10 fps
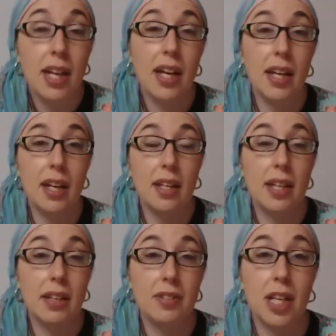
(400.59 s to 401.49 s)
a
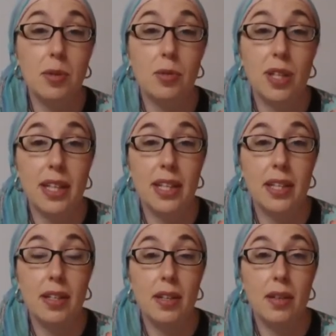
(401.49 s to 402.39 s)
lot of times when a
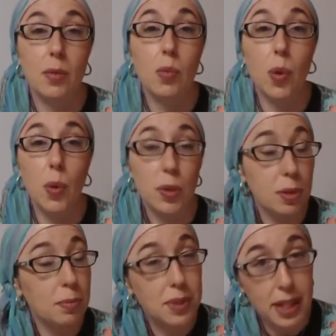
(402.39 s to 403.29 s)
kid won't
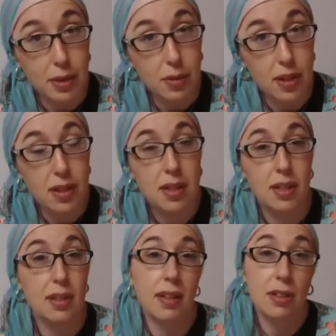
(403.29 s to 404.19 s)
play with
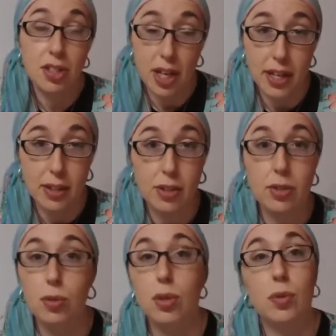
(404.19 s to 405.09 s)
another child
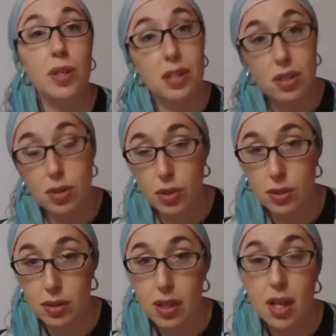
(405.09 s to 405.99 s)
or with an
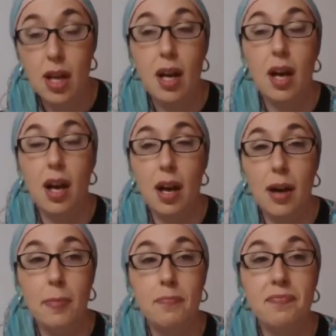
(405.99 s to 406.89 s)
adult,
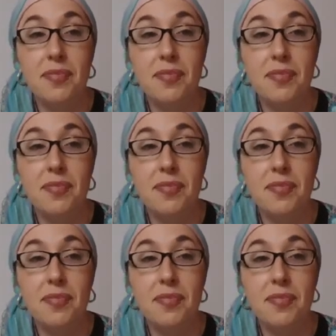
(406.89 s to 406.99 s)
or